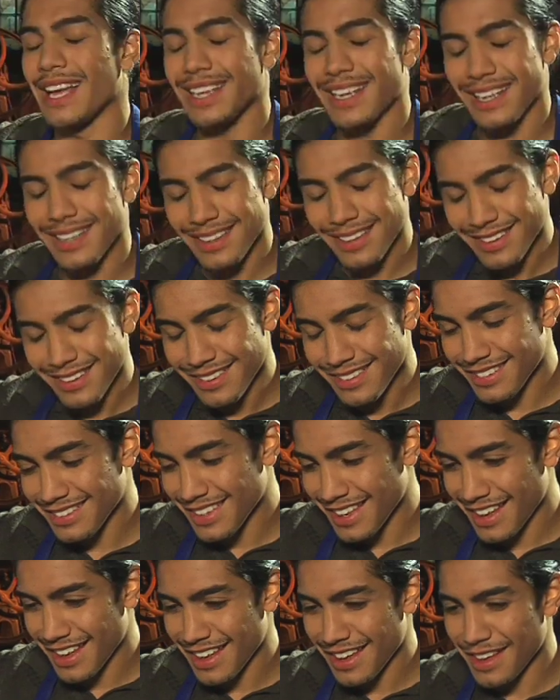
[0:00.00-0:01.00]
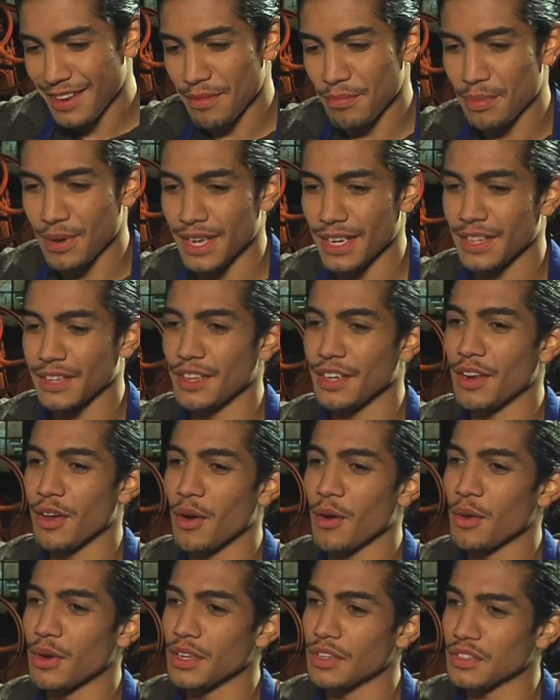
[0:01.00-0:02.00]
I understand, but you
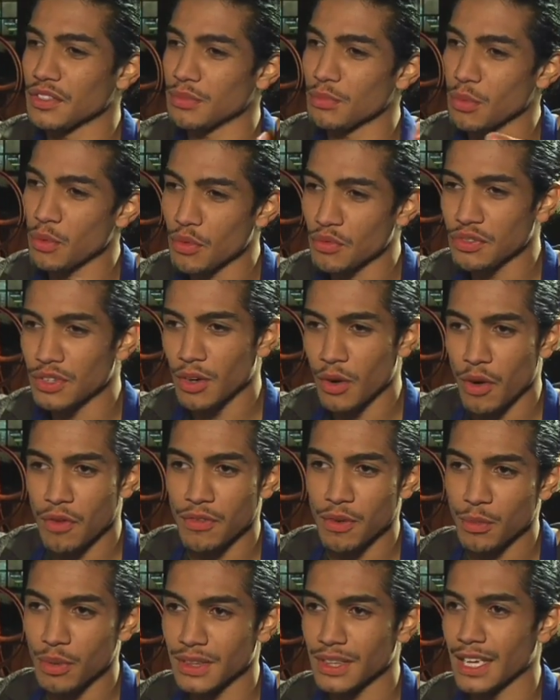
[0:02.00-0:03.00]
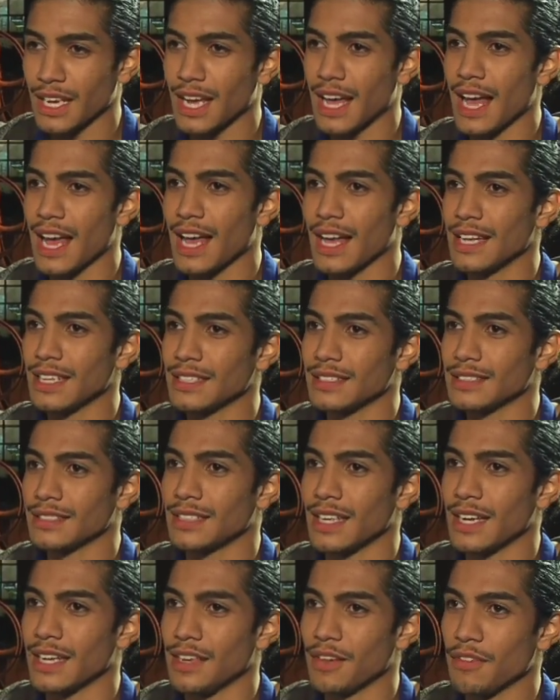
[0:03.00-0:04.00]
know, he smooths it over with the guys.
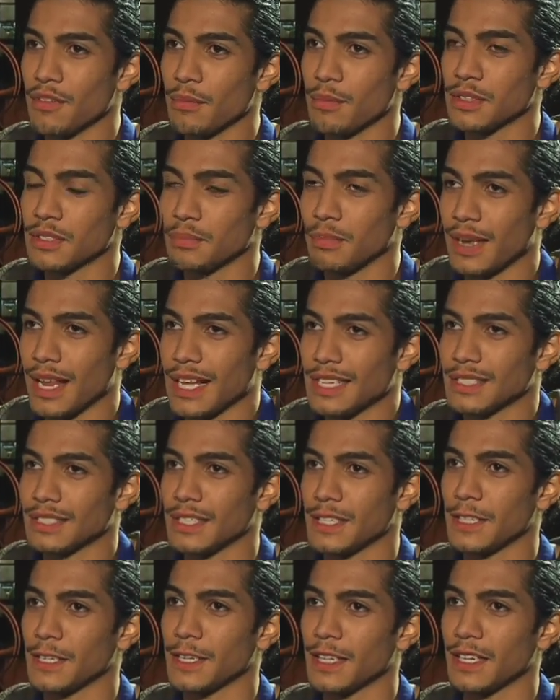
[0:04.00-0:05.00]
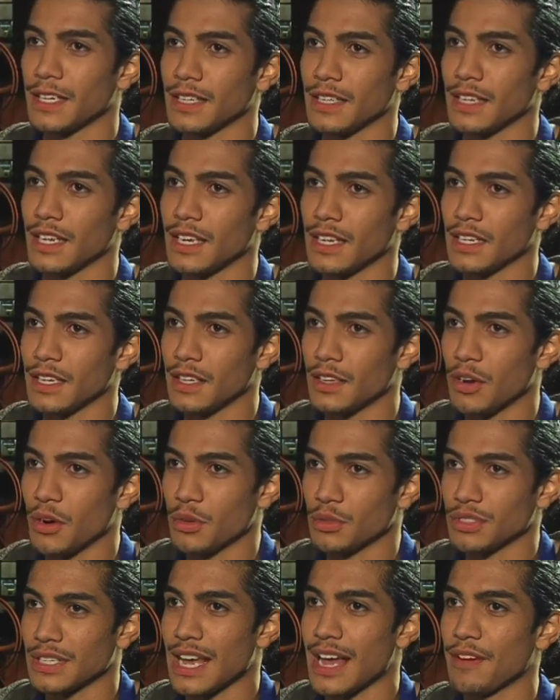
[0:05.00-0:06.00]
They give him his blessing, and, and he
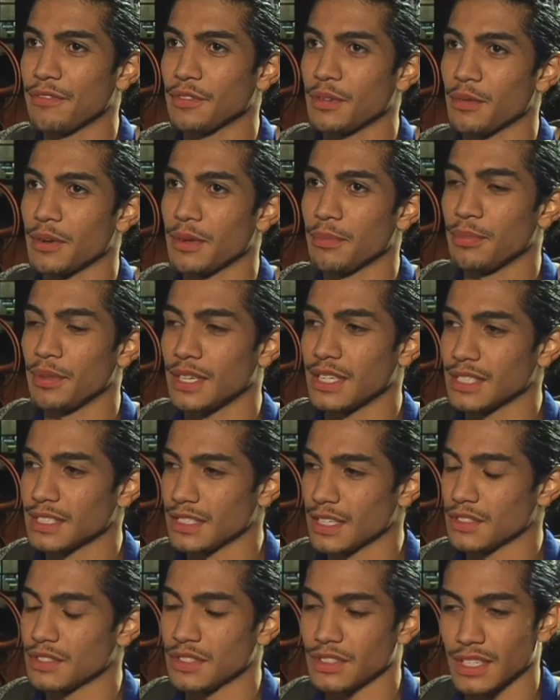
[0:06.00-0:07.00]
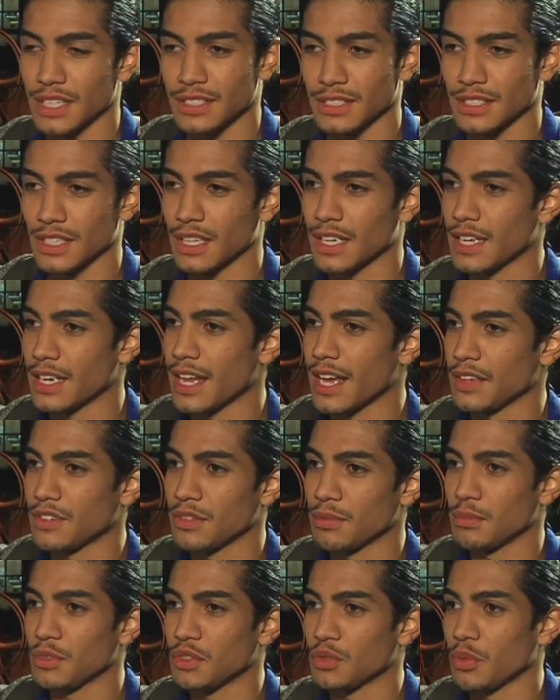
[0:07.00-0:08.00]
goes after it because there's this instant
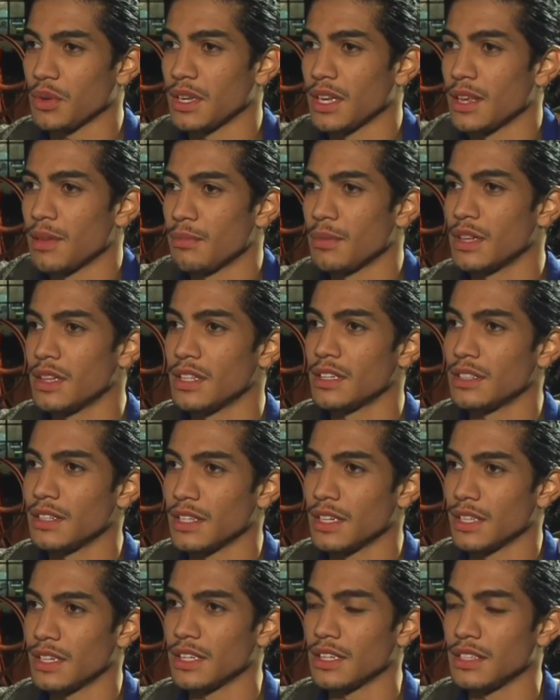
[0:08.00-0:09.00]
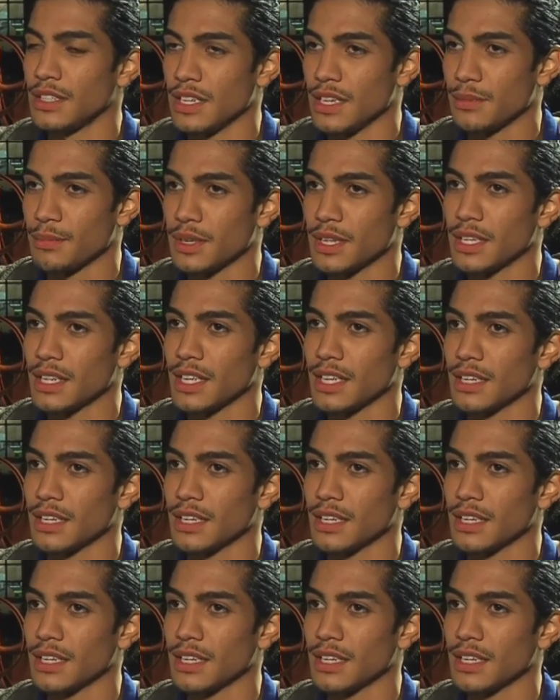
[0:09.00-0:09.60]
connection between him and the, and the demon.